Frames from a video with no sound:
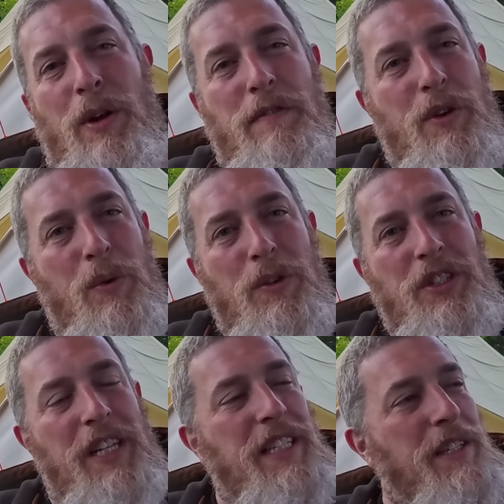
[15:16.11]
of course,
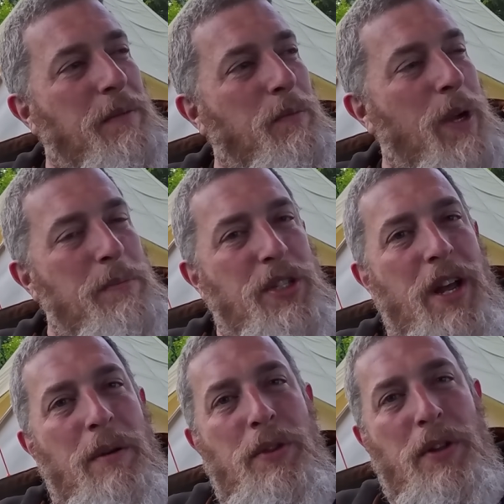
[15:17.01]
link the
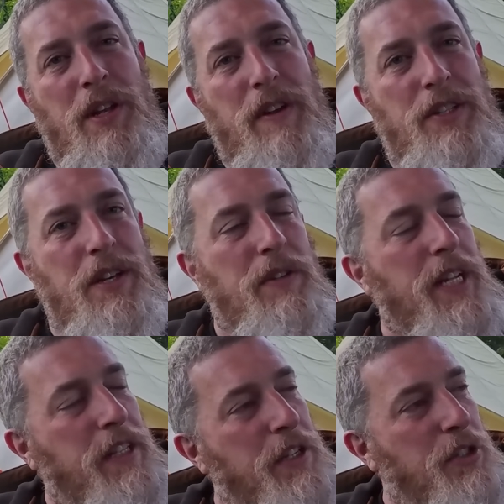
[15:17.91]
website with all the events and
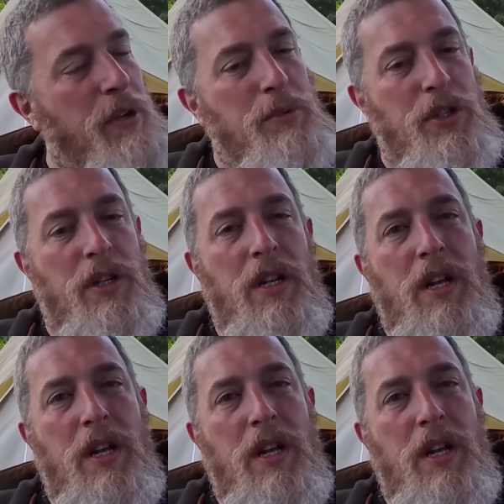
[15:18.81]
everything in the description.